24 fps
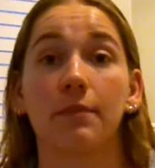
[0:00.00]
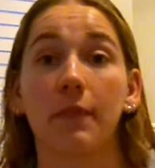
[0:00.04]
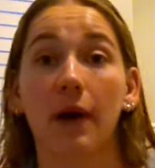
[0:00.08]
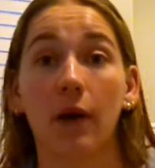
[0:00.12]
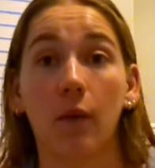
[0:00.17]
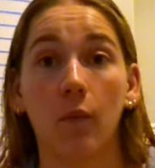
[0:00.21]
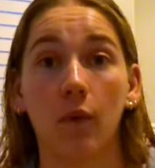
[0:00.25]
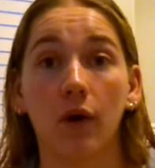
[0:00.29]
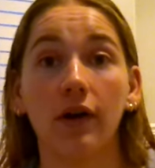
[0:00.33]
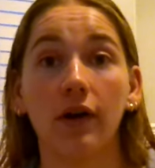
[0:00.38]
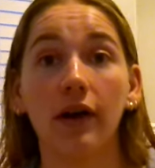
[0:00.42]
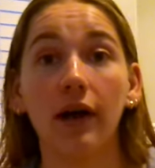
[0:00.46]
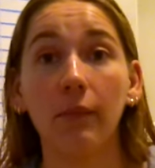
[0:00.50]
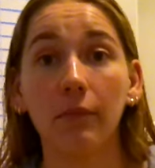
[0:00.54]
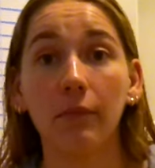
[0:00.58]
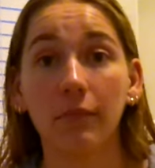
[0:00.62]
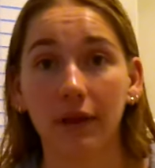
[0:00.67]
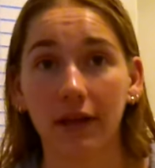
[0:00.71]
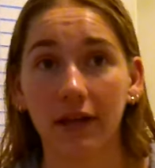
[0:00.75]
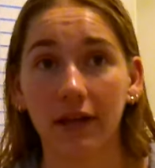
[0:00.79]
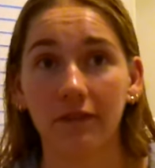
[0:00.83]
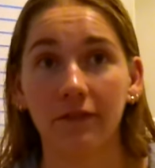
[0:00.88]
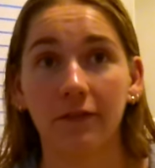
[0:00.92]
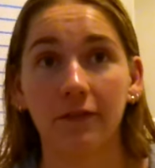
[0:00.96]
My workout
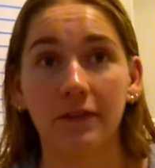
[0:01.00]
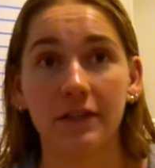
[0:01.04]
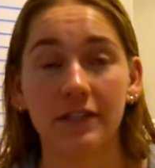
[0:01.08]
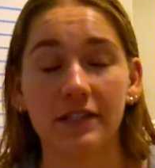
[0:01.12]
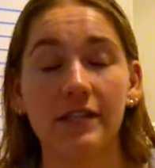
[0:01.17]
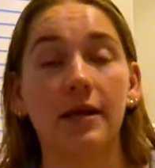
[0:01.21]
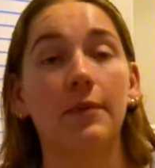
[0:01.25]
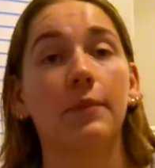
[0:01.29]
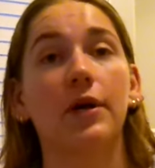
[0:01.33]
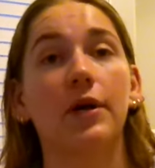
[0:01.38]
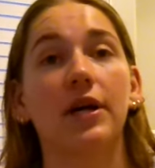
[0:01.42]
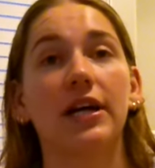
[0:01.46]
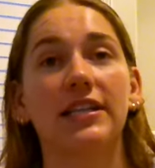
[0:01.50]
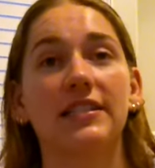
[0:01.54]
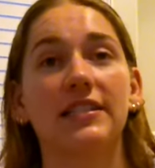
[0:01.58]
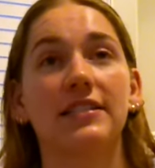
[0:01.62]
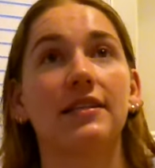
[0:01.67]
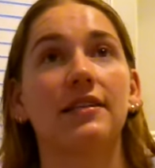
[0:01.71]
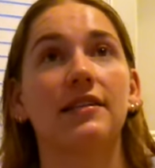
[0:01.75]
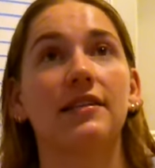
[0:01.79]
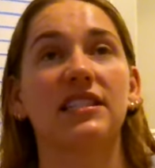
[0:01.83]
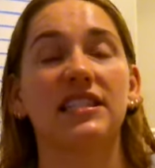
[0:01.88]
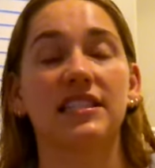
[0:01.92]
plan for the summer is